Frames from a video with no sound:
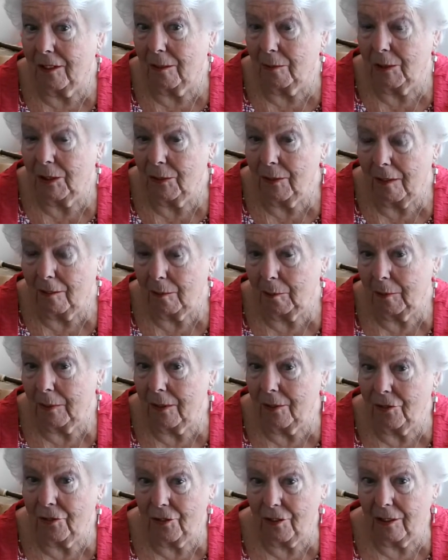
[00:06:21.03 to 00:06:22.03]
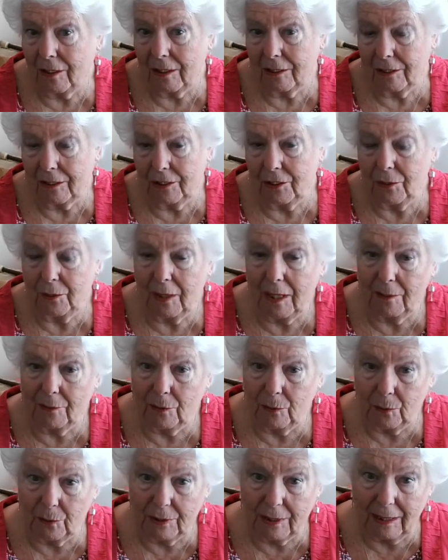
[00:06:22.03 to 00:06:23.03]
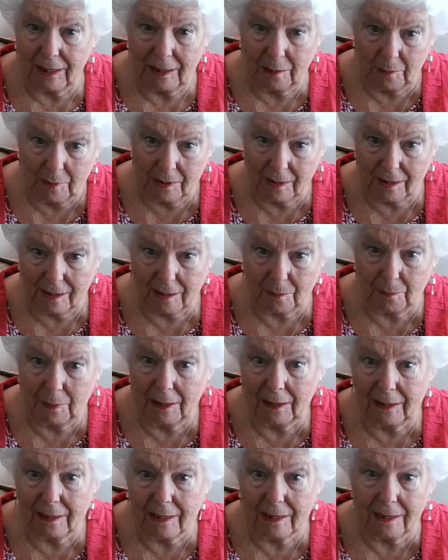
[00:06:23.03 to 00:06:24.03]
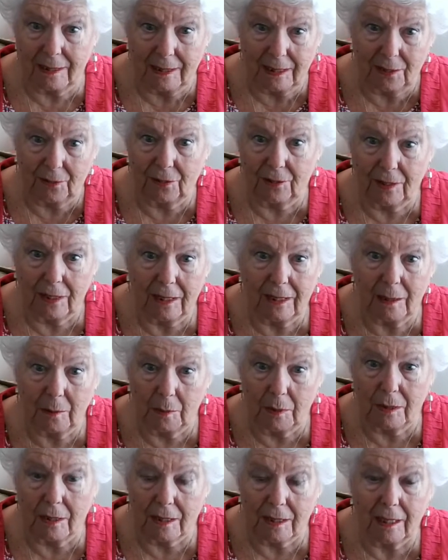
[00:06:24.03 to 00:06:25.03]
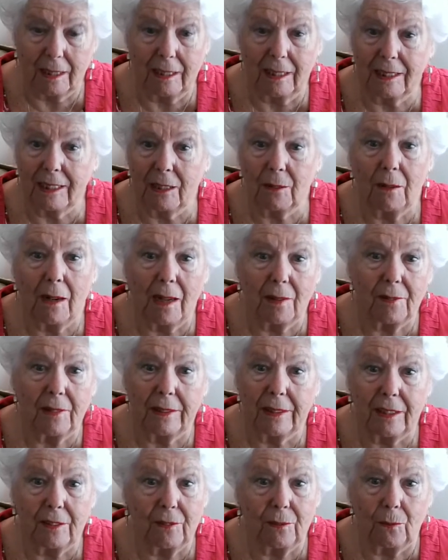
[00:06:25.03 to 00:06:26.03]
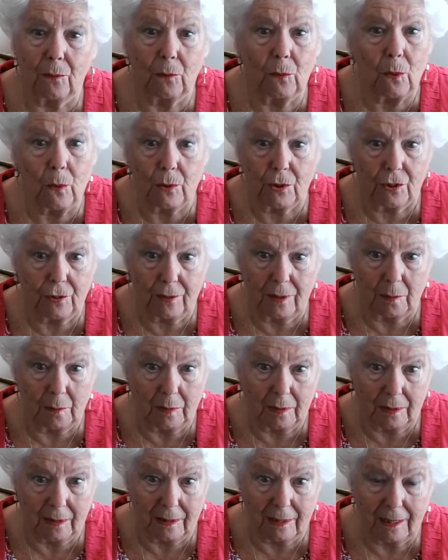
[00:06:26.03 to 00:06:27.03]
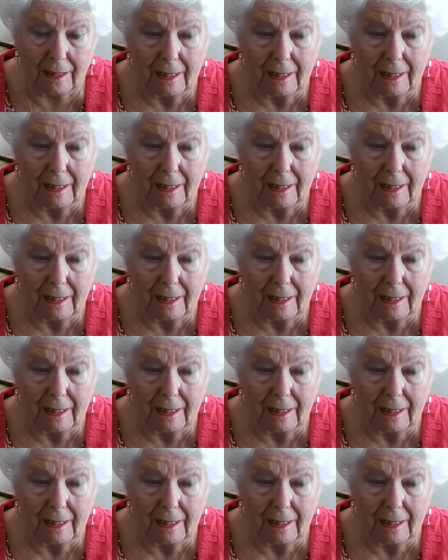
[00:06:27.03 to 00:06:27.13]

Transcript: When you have a birth chart done, you have all the elements, planets in different elements, and I don't have any water in mine.